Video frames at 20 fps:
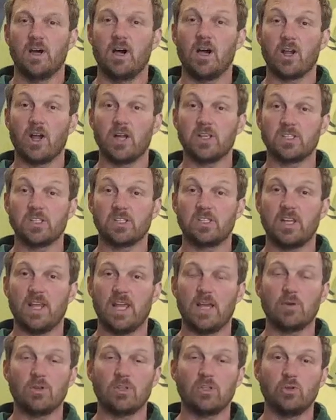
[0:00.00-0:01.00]
Hi guys, so today
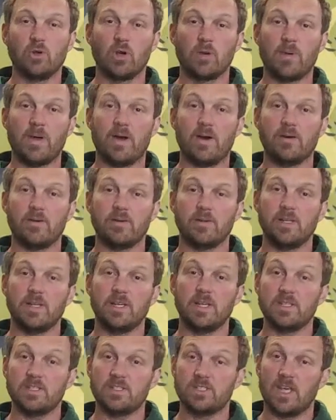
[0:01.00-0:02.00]
I want to talk about
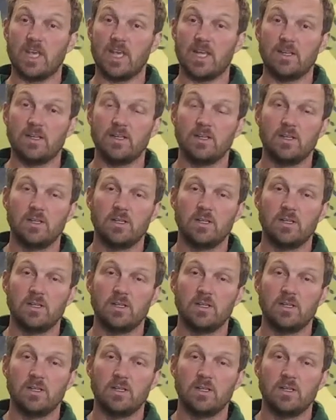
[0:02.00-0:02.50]
intent.